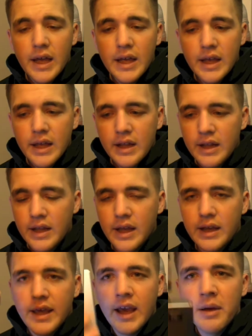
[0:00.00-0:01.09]

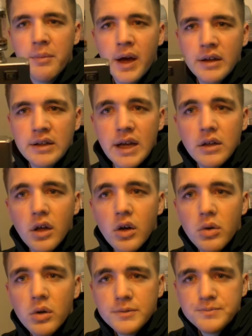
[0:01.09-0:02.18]
It came on
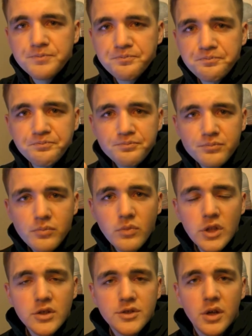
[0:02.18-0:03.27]
yellow,
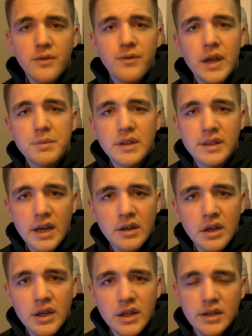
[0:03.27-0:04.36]
so I vaped it that
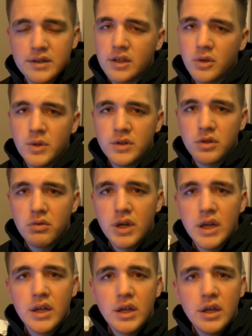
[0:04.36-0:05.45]
night until it went to
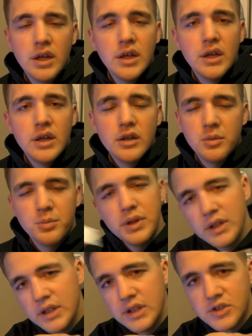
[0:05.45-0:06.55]
red.
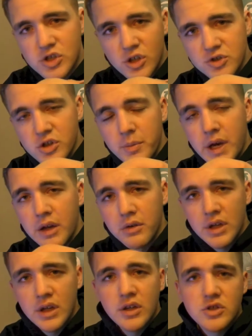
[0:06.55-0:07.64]
Completely discharged the
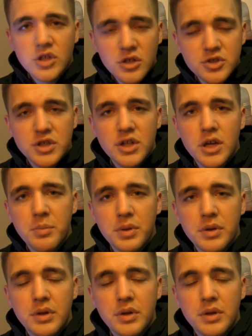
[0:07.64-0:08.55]
battery, charged it up,